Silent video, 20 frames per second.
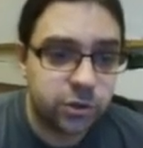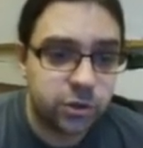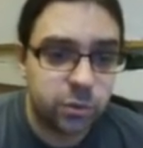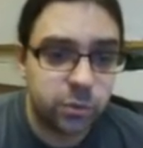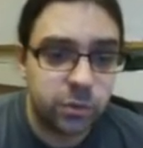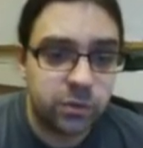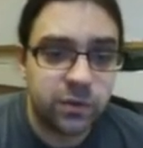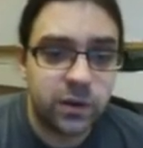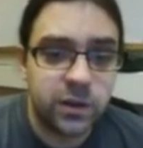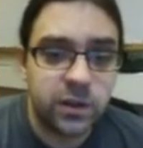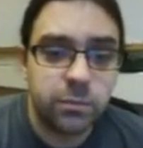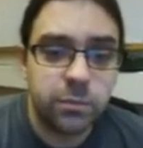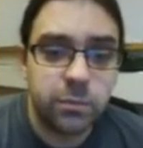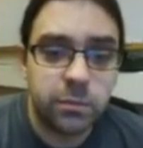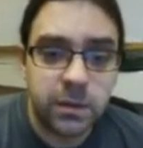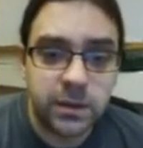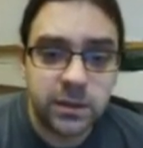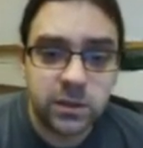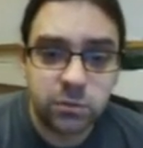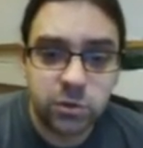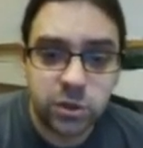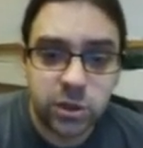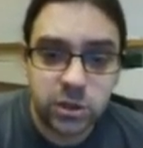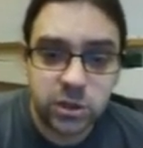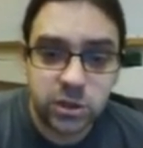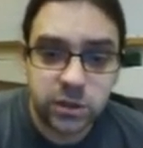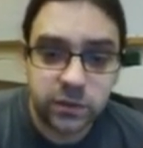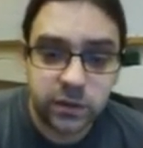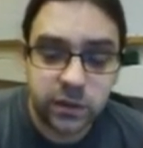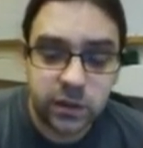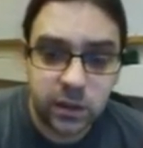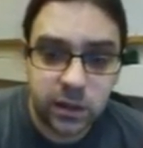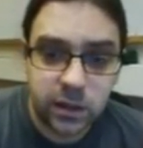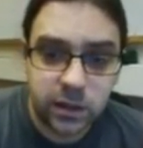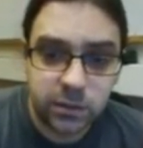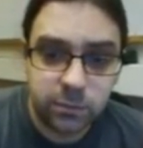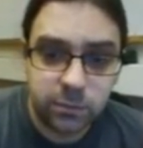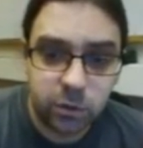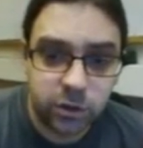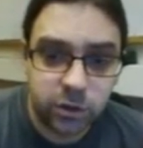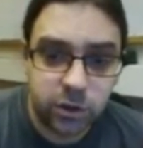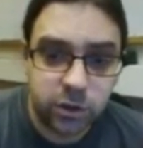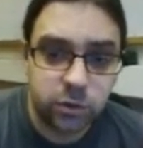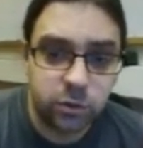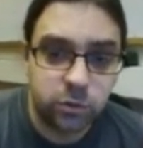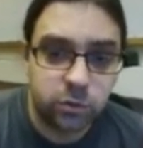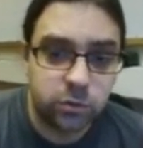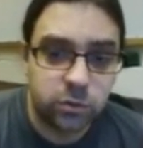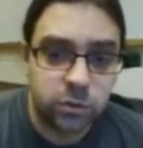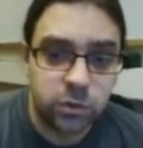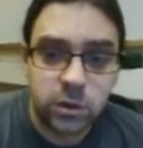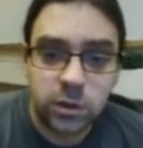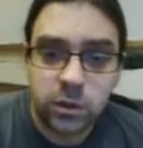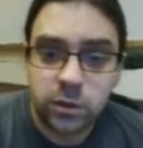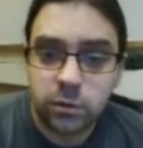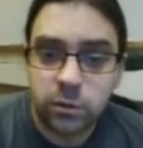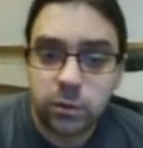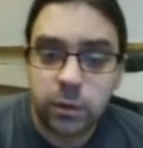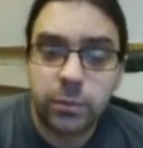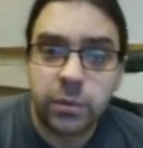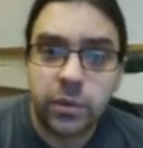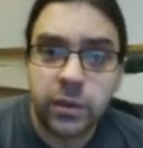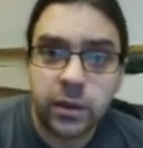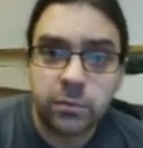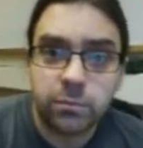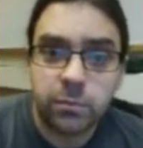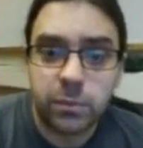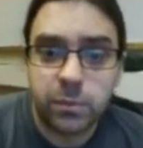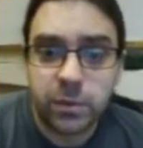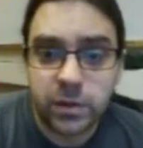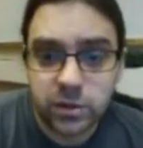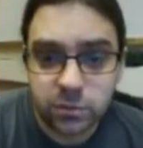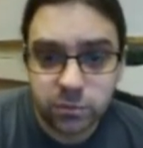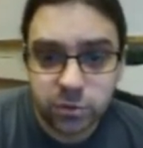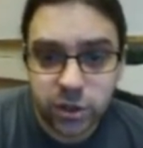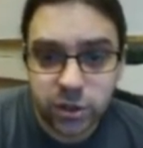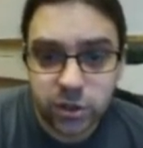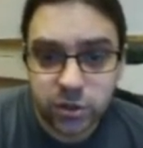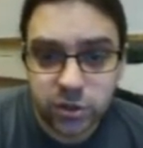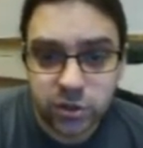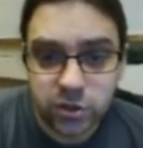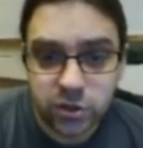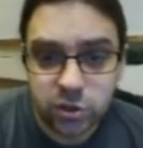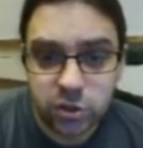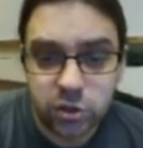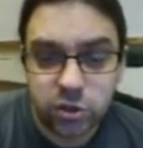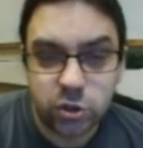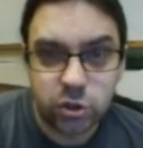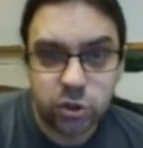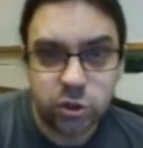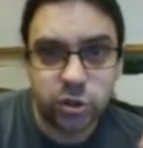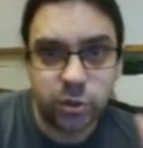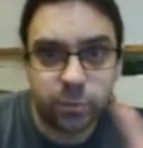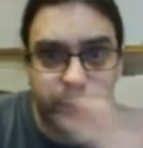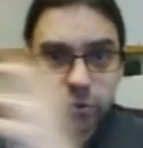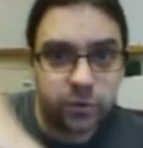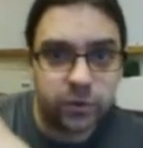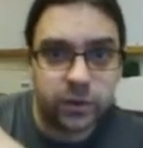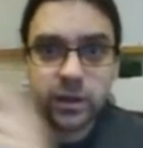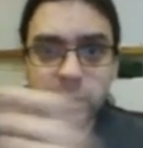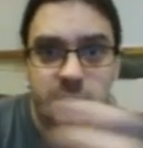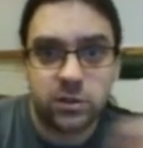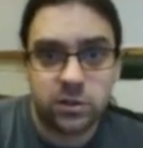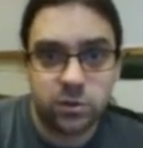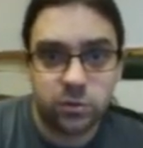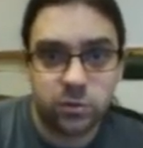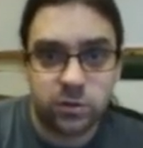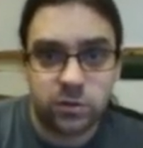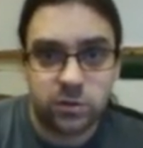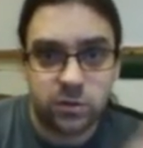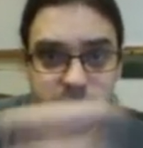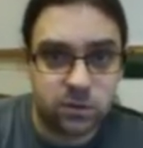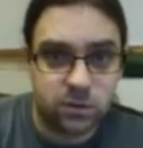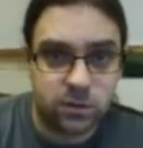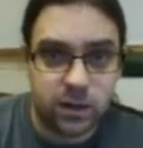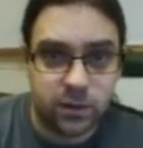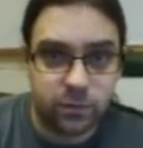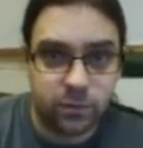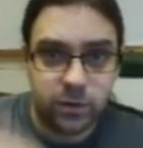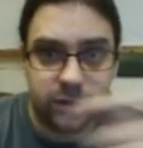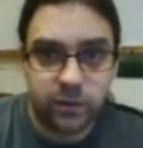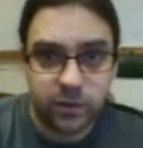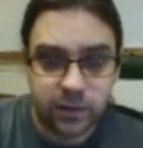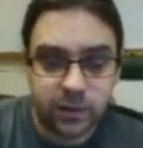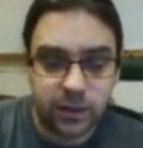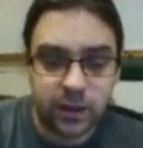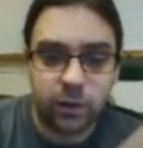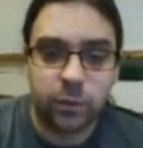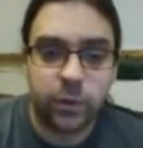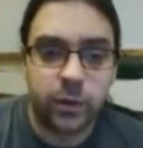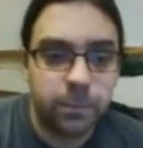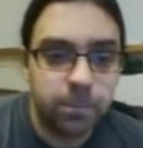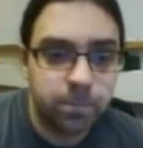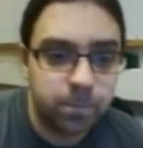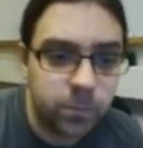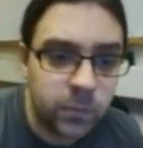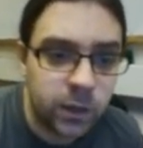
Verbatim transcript: So we find the momentum change of a colliding molecule. Remember that momentum change is double that, so it's that way, then that way.